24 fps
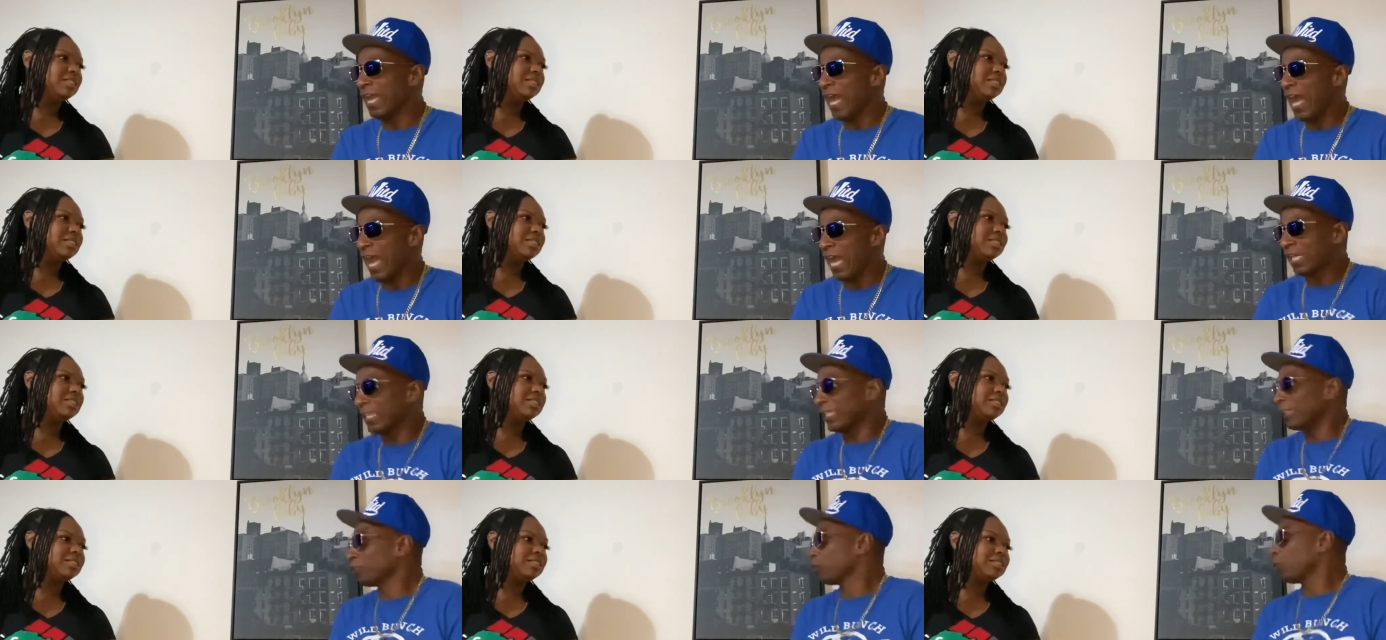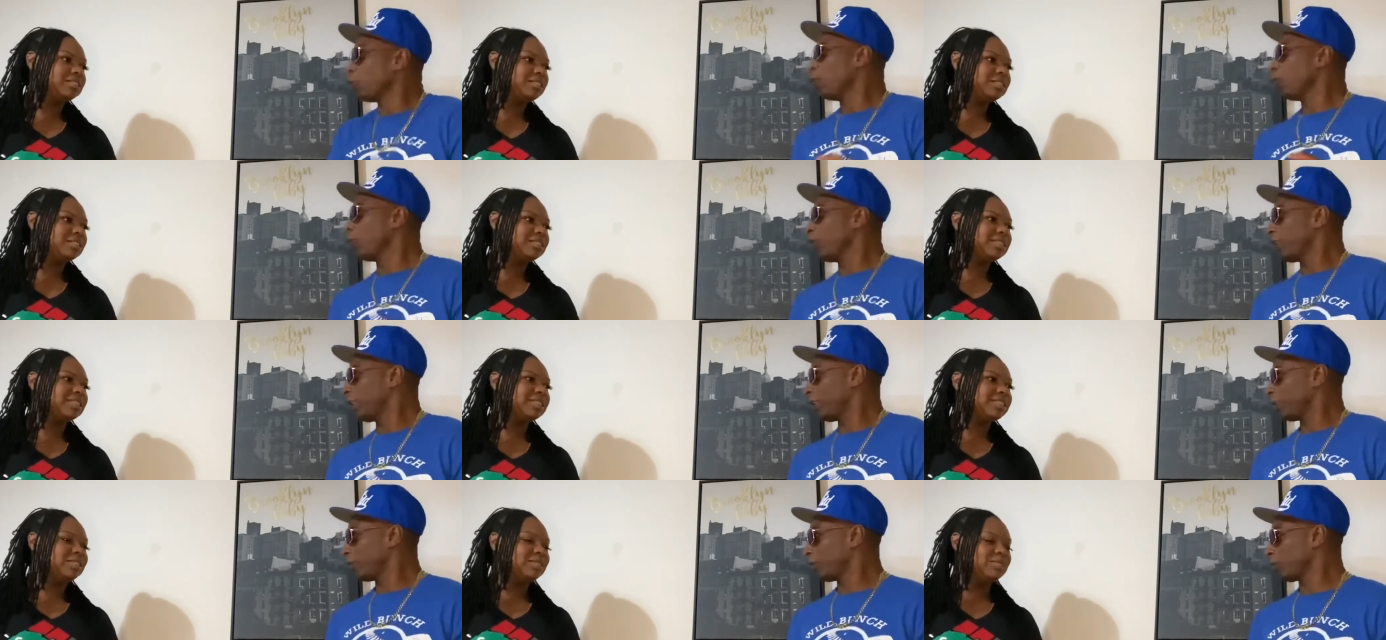Speaker 1: I can do
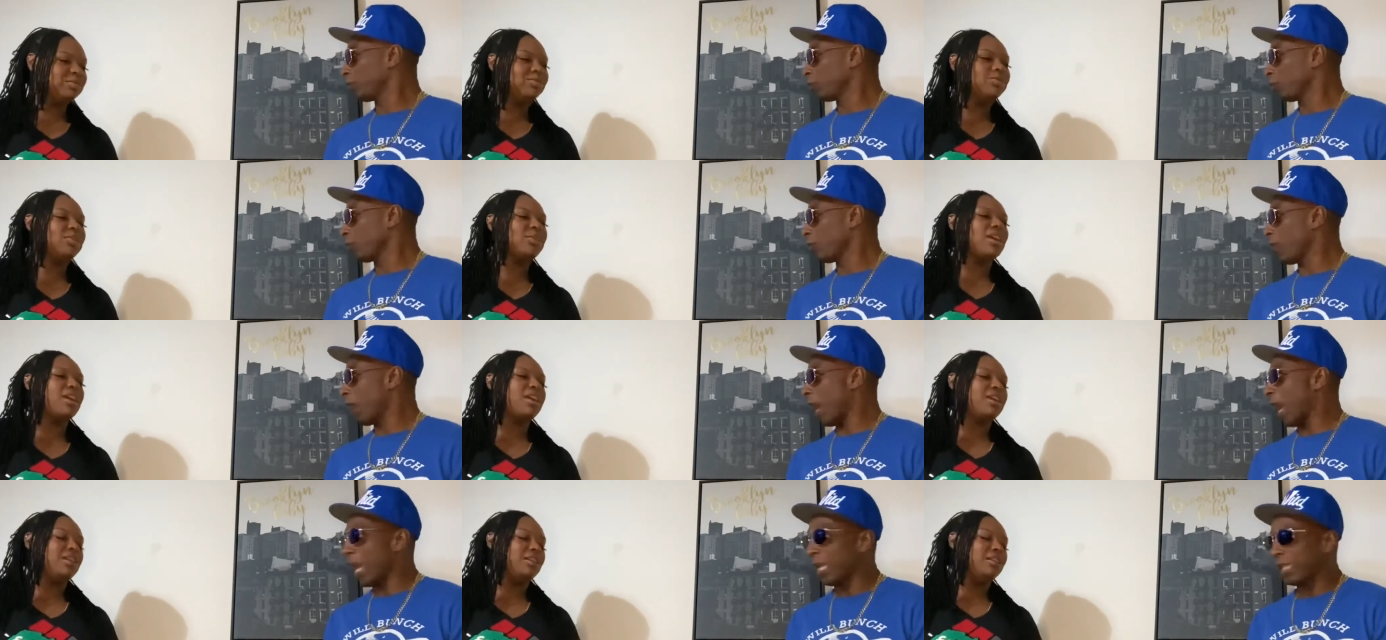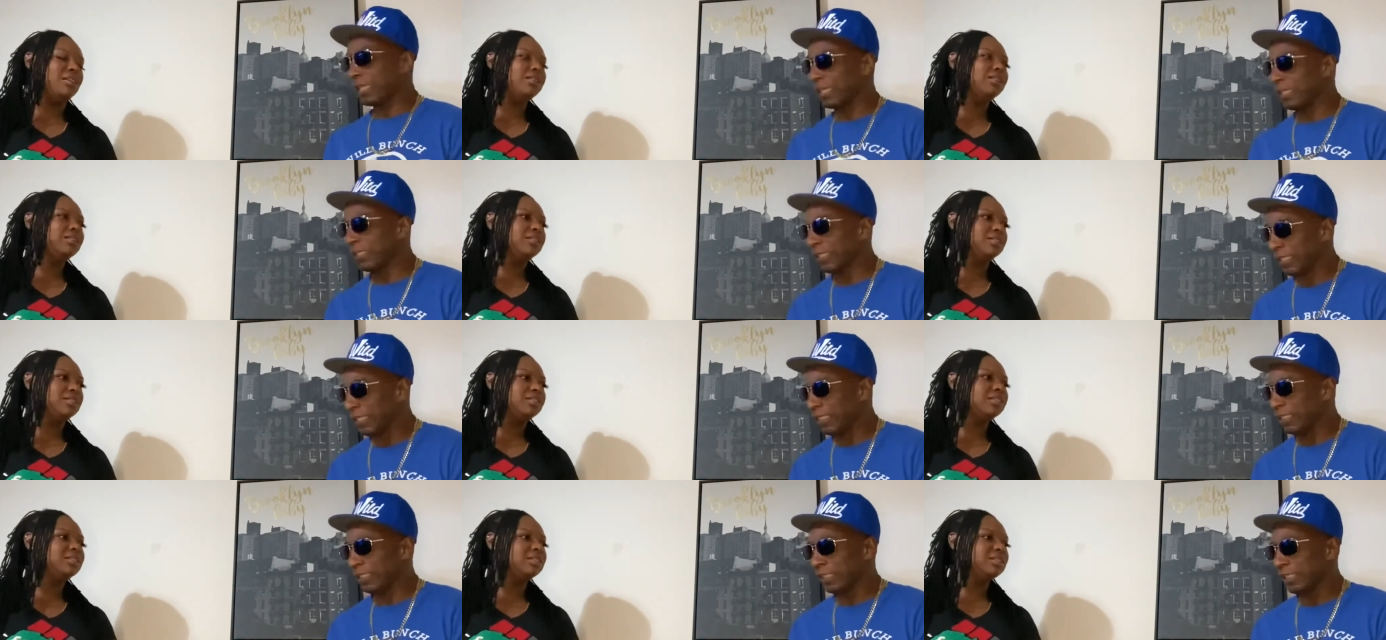it. You know, right. I
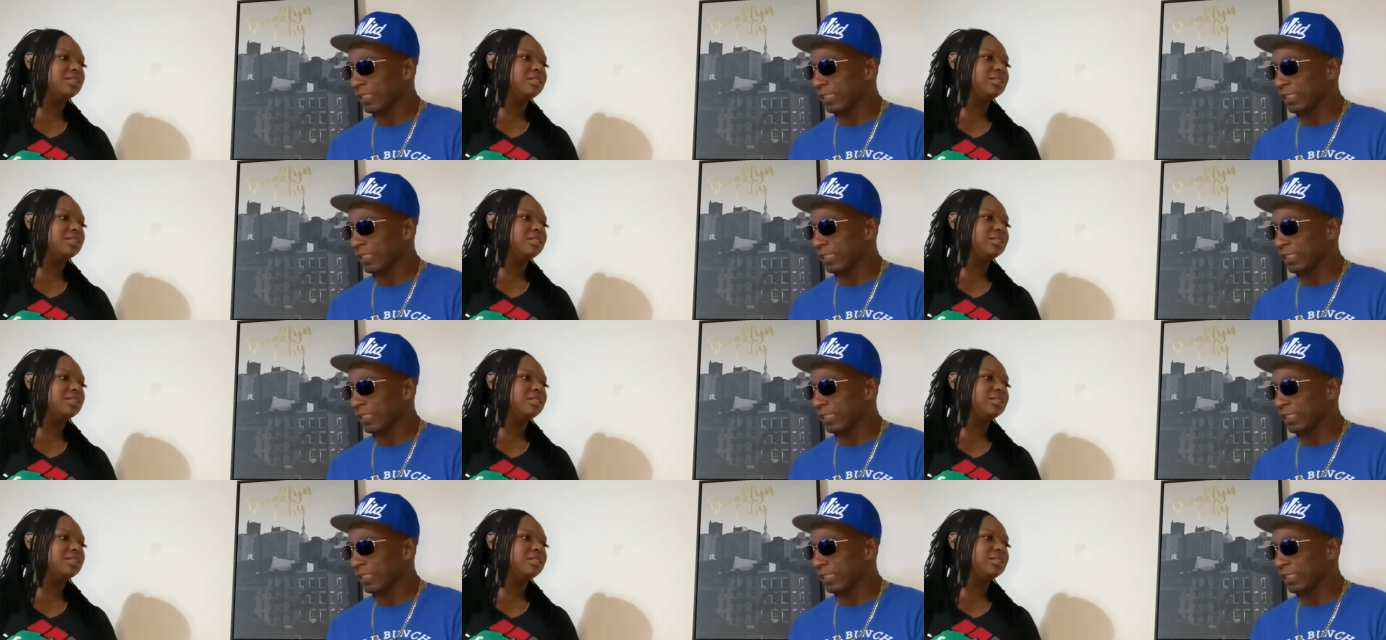can.